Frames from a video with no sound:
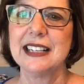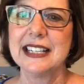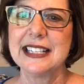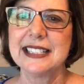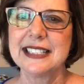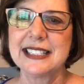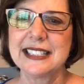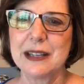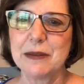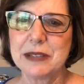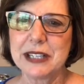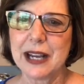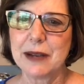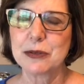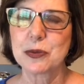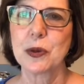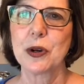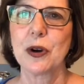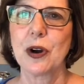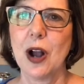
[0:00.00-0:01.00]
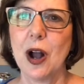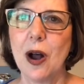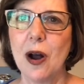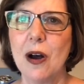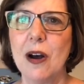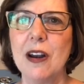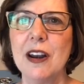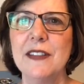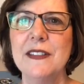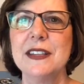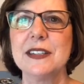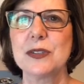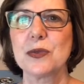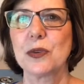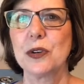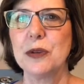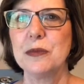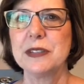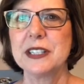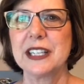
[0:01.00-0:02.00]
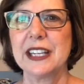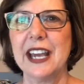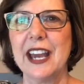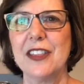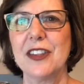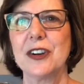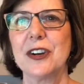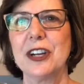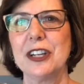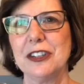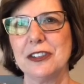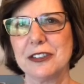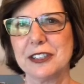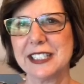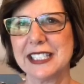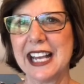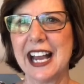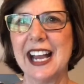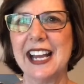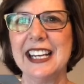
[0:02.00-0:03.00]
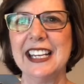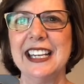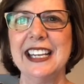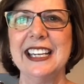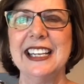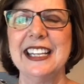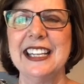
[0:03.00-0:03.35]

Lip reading: sometimes we are all in this room together and you're signing it,